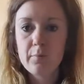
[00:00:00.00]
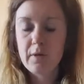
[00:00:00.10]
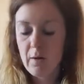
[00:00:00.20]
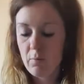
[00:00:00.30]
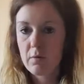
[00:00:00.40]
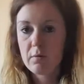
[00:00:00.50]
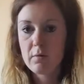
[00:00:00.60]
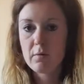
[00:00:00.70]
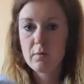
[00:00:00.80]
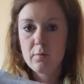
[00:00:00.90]
get one,
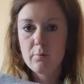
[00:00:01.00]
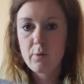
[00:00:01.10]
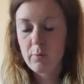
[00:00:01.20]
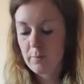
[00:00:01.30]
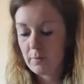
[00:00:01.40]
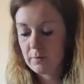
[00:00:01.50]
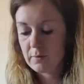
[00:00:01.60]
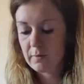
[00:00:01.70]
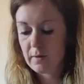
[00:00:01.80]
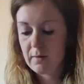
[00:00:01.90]
pop a booster
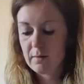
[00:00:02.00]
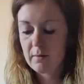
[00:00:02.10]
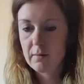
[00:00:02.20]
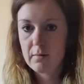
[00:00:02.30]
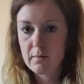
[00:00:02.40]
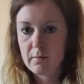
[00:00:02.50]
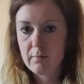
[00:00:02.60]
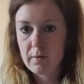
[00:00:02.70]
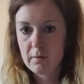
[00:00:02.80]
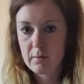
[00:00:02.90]
in the
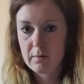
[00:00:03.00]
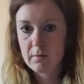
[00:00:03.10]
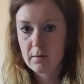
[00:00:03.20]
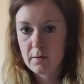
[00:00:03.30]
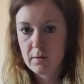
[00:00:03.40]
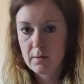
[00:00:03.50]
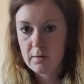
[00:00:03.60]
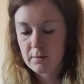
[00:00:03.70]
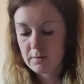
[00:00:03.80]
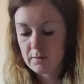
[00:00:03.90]
middle,
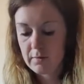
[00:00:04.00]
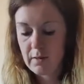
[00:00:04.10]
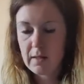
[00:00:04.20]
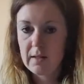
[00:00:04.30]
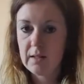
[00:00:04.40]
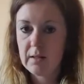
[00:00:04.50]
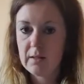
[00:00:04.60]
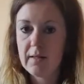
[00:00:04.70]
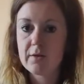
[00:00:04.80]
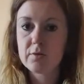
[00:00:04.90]
just for that little
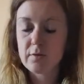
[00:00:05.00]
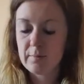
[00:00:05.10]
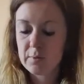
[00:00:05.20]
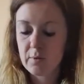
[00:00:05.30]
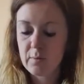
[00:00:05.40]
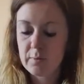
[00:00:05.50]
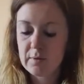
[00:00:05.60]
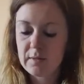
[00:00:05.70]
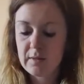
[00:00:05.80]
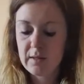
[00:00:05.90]
extra
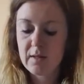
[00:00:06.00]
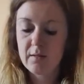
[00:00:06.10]
absorbency,